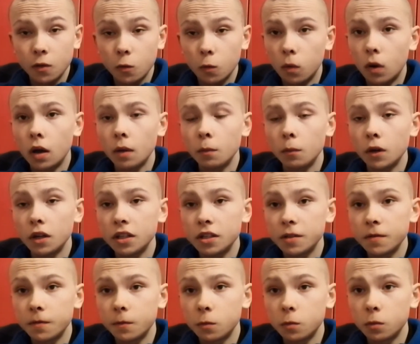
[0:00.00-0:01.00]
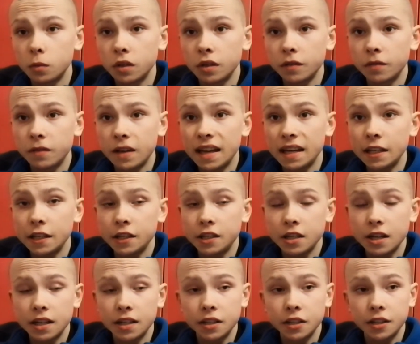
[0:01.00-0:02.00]
quite wasteful with any
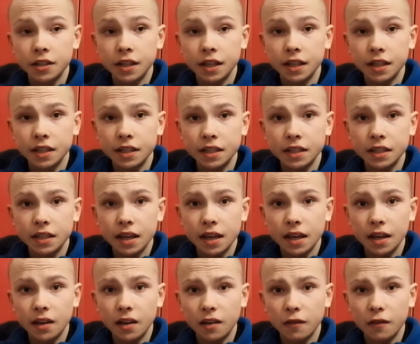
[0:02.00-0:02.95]
chance they did get.